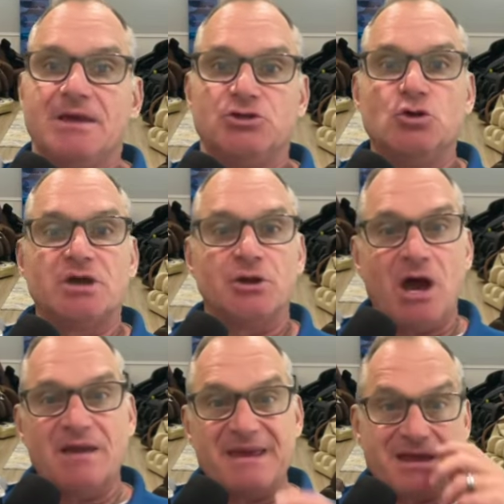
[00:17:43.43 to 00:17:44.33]
You
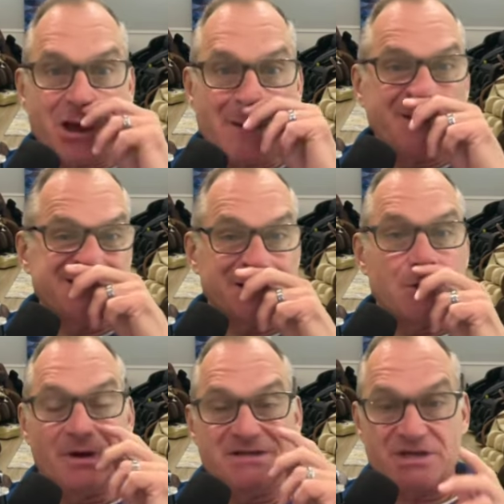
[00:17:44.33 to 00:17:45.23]
cannot make comments and
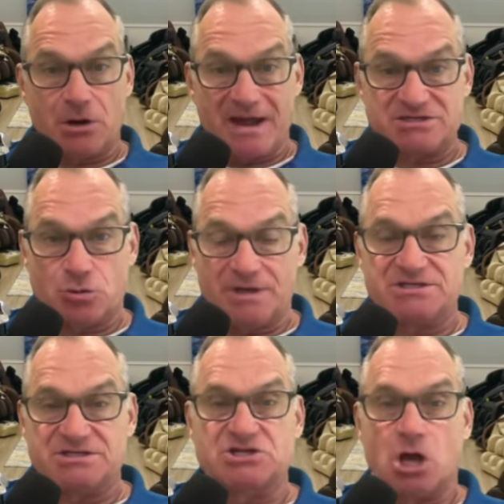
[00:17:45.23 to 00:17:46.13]
question or ask
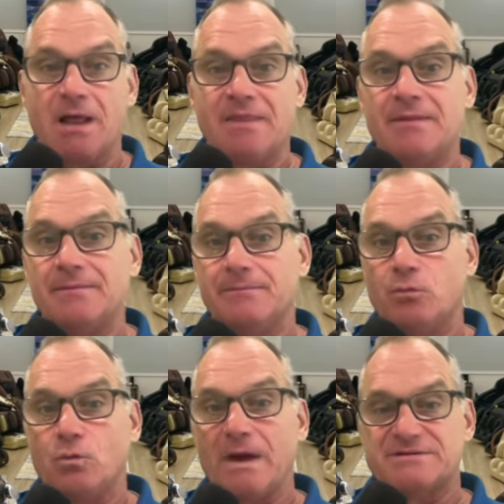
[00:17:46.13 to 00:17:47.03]
questions on the
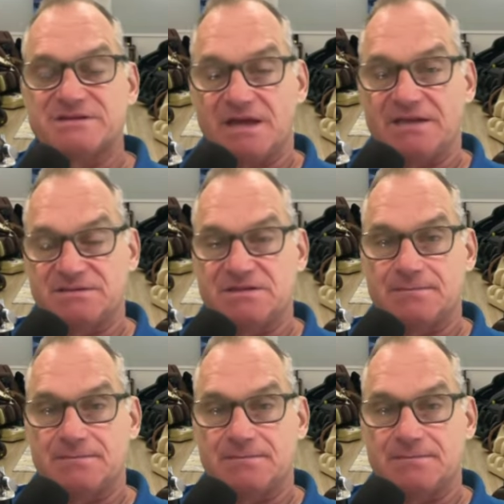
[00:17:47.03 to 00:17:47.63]
website uh,